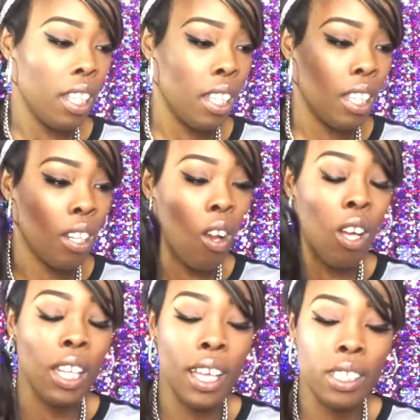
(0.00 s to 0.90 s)
And
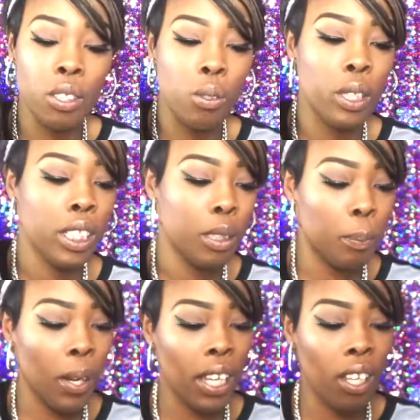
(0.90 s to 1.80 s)
all I do is
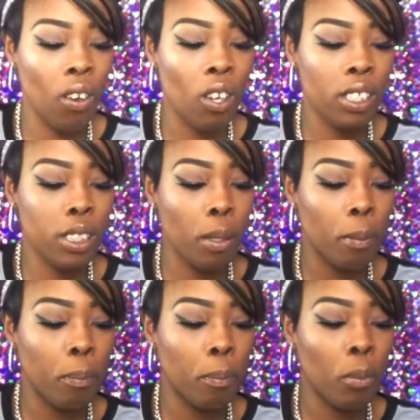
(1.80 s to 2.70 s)
spray on
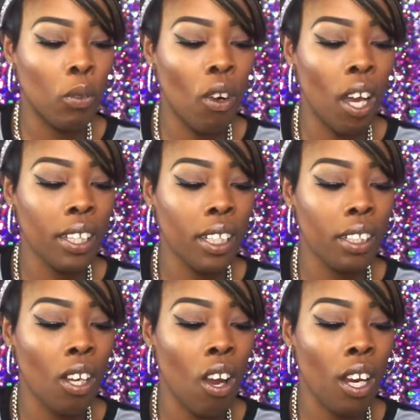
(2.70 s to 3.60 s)
some
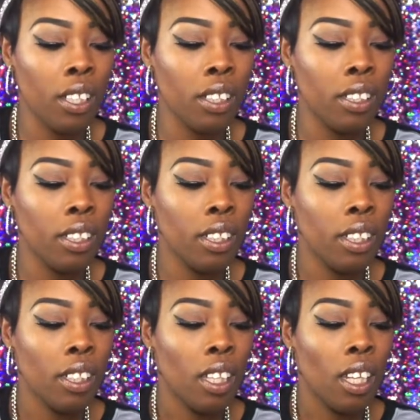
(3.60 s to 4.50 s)
Moroccan Argan
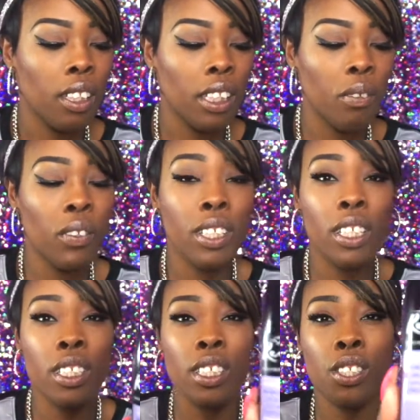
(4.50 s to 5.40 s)
leave-in
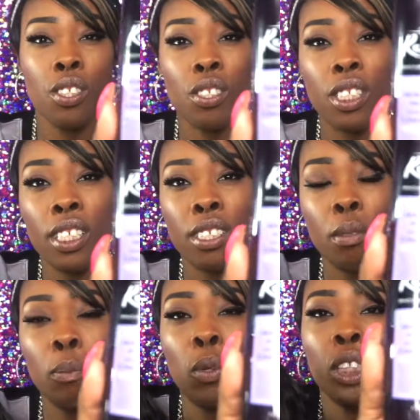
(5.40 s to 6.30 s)
conditioner just
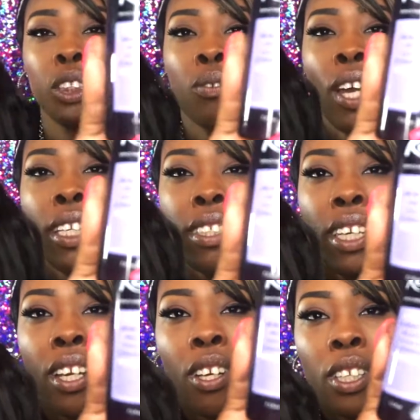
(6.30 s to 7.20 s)
to moisturize the
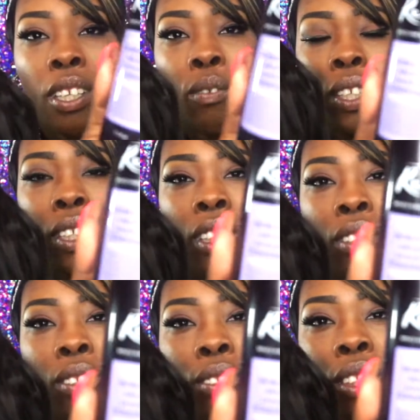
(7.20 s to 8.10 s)
hair and give it a
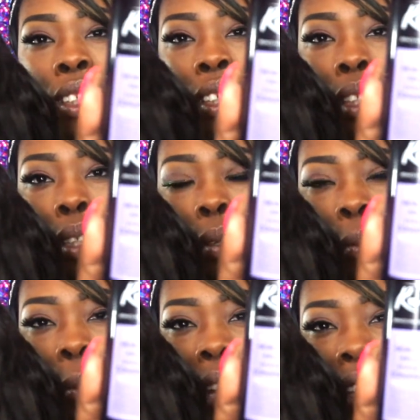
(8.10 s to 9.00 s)
little
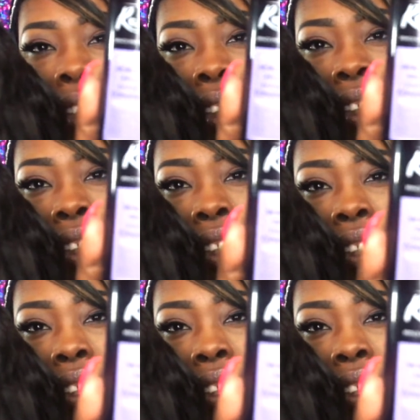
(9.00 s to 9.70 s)
wet look.